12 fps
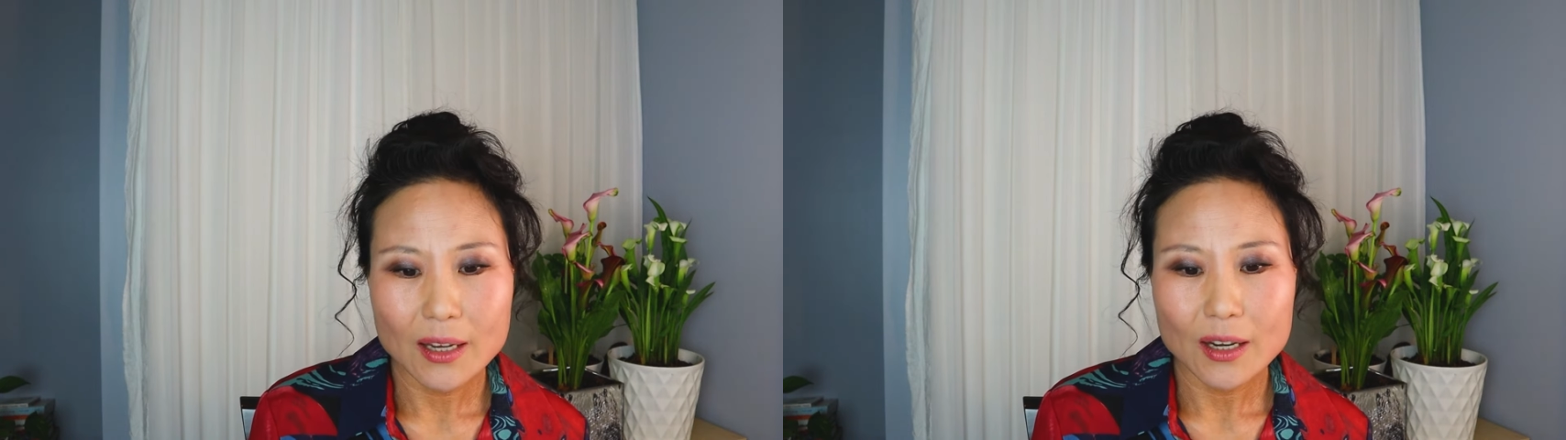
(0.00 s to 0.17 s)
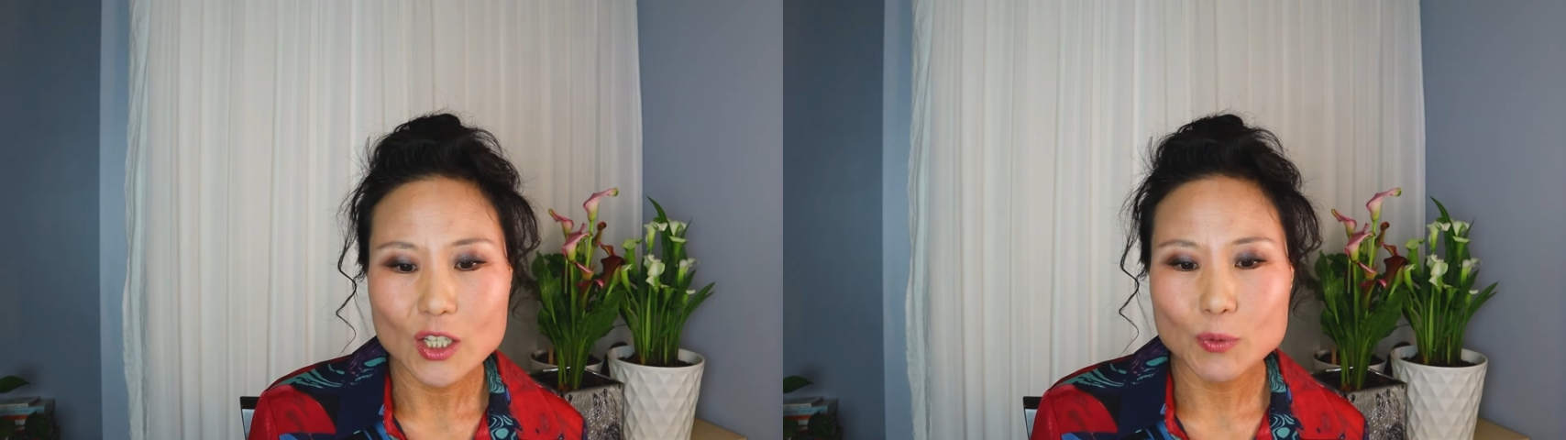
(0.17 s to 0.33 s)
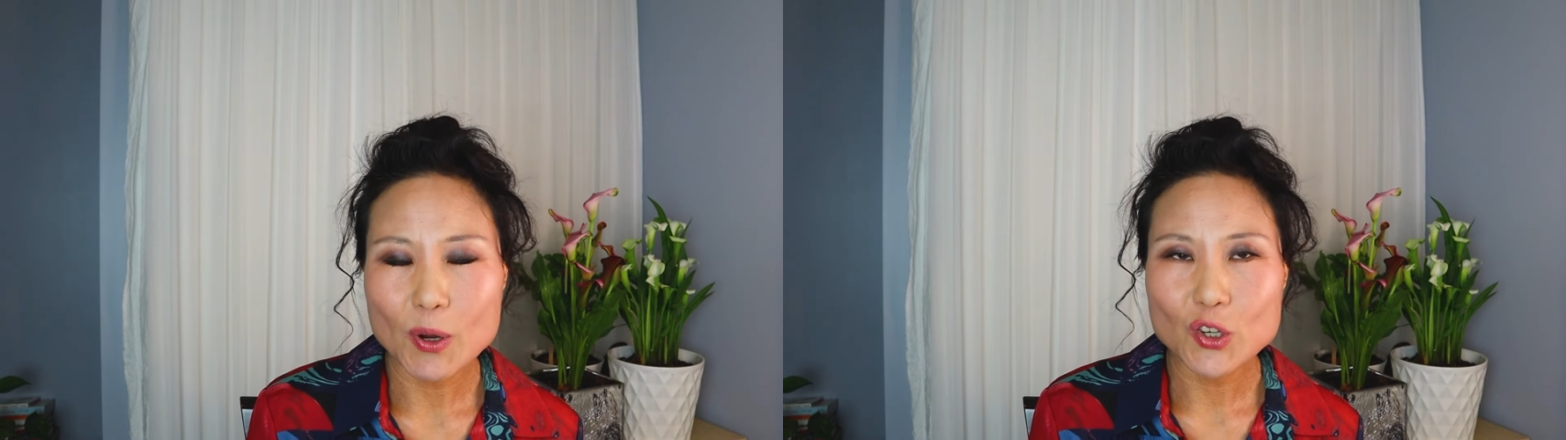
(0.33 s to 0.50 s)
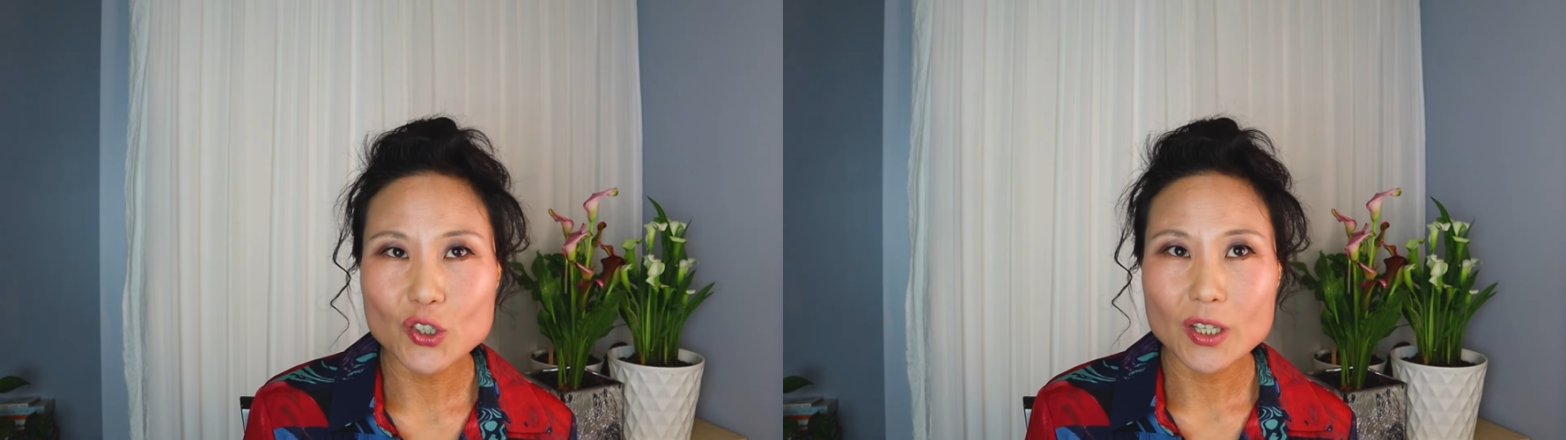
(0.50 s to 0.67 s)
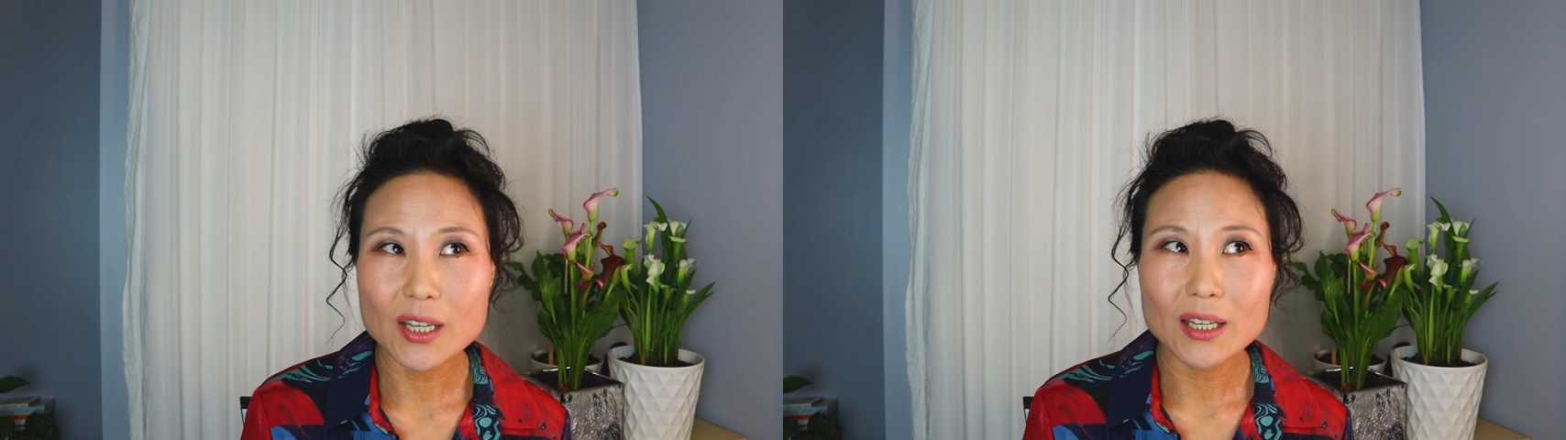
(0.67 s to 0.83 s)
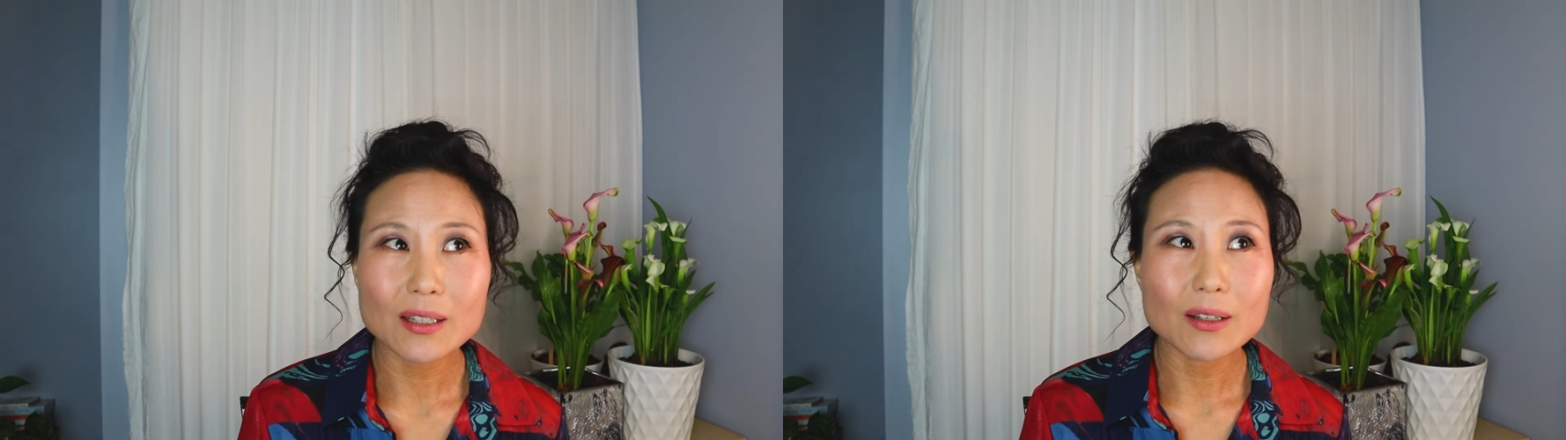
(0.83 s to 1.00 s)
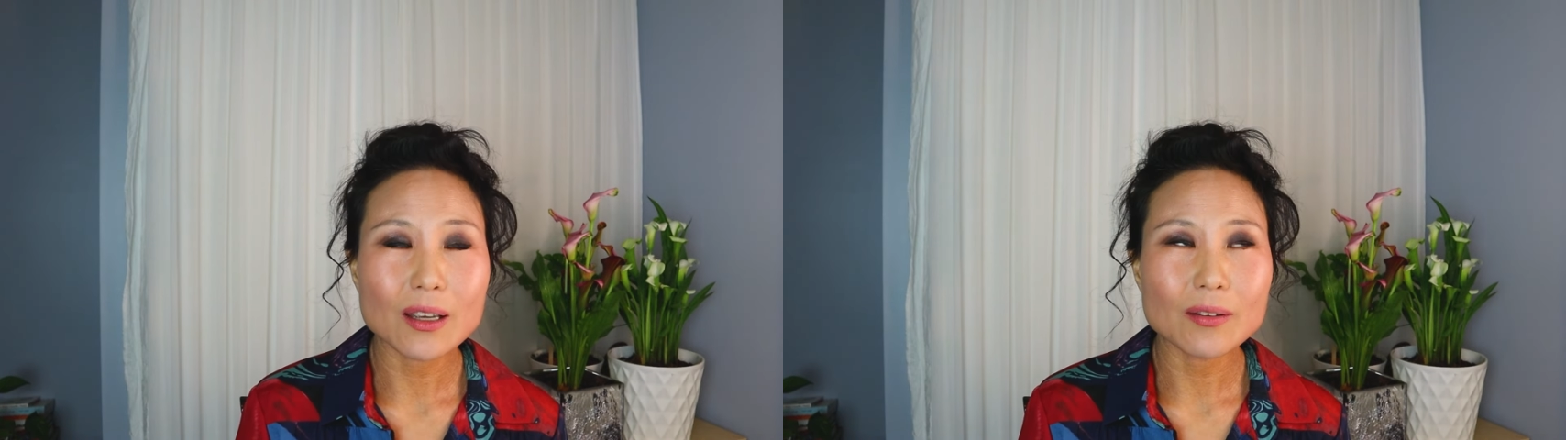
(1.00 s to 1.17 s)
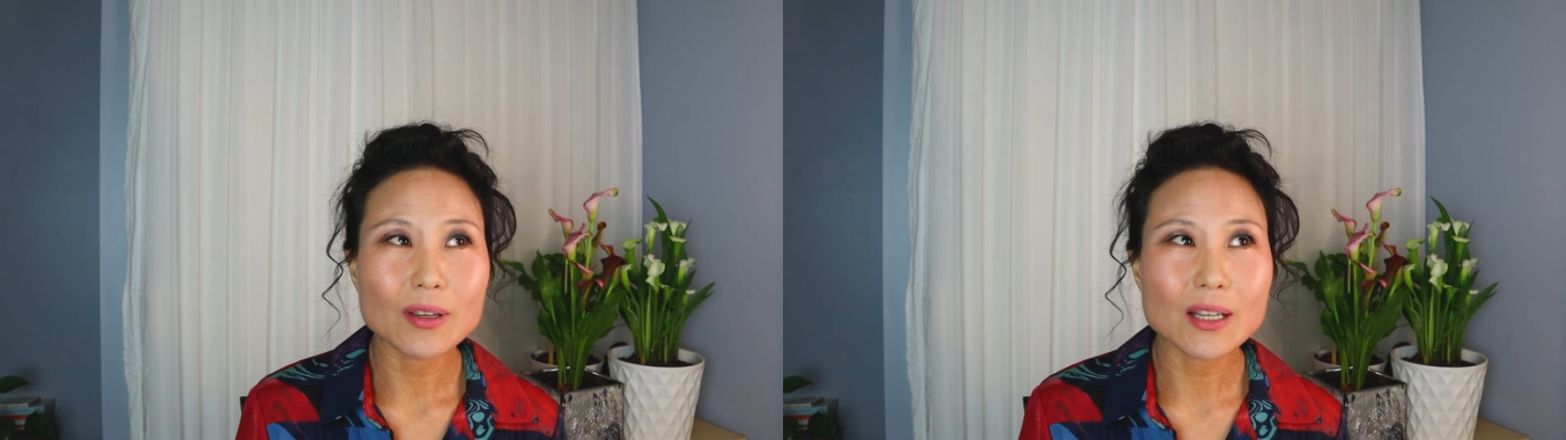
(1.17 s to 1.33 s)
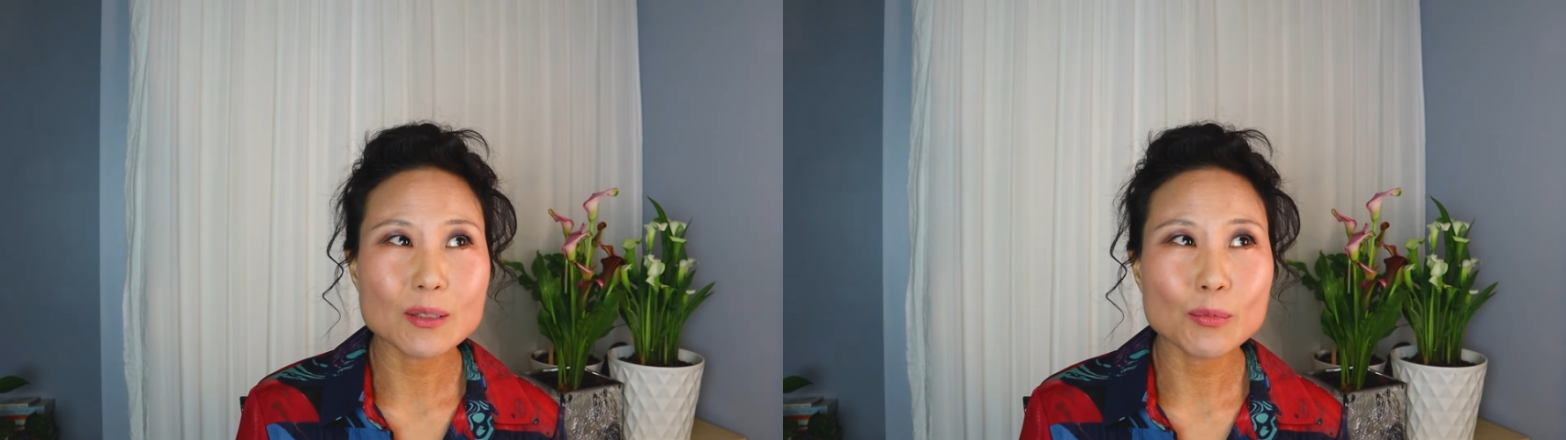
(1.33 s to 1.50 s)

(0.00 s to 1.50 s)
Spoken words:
especially as